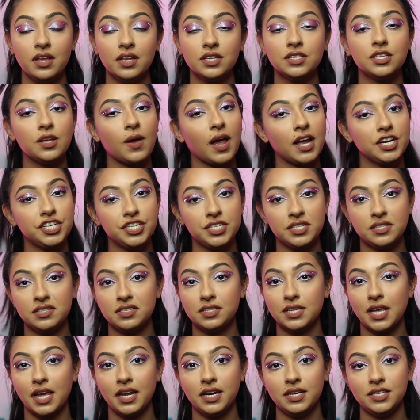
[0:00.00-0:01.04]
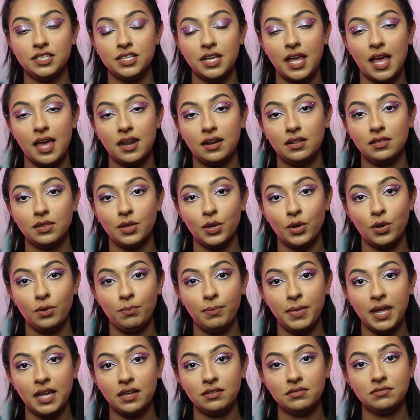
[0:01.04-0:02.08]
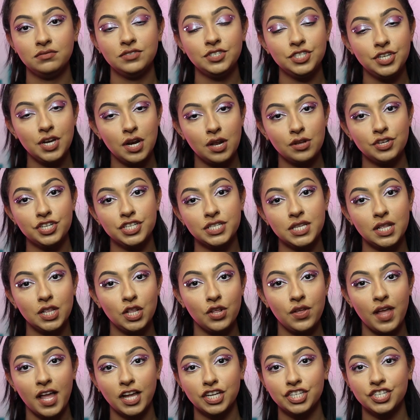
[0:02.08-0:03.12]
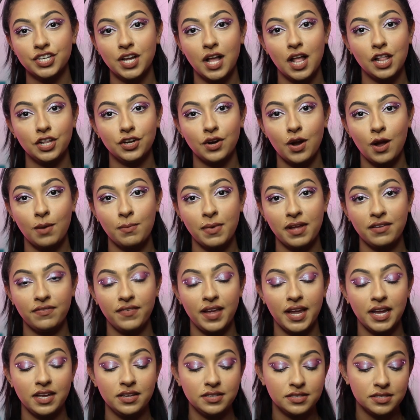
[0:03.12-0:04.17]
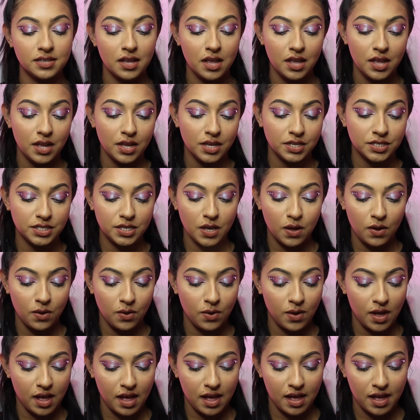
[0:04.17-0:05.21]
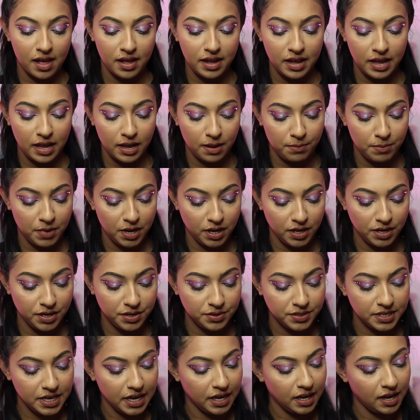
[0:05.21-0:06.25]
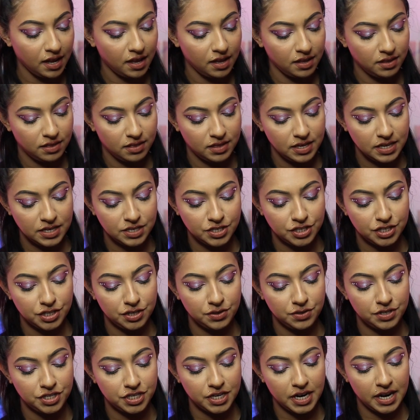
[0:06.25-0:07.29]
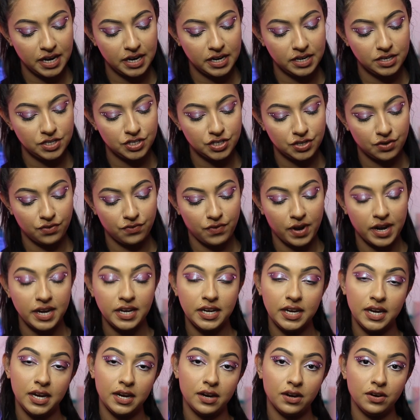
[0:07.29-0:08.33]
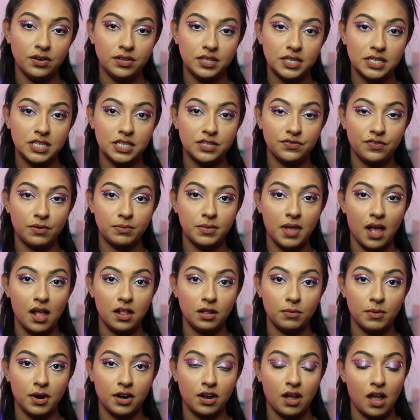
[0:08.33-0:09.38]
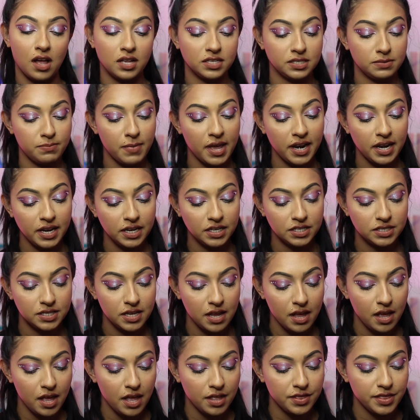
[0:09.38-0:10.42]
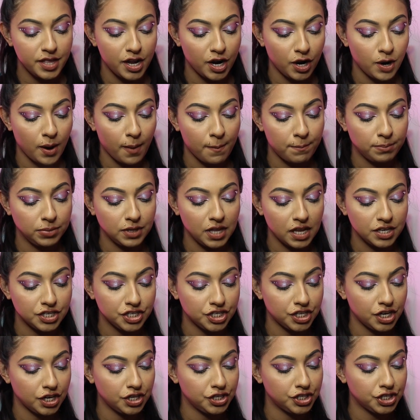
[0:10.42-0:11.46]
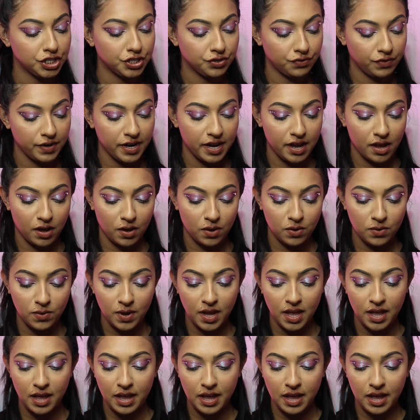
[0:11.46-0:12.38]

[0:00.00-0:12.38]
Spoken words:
So I just decided to add a little bit, you know, just a little extra color on my face. So I am using these 2 shades right here. This is from the Lamar Cosmetics, their blush trio.